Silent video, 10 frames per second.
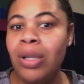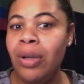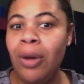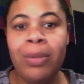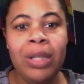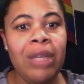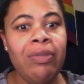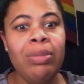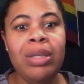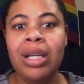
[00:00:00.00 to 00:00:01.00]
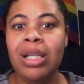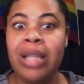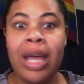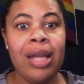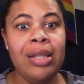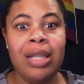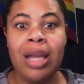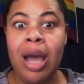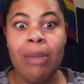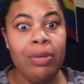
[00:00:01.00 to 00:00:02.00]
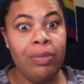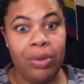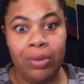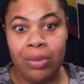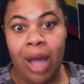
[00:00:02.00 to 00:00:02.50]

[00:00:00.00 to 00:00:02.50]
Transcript: don't believe it because, like I said, I'm confused.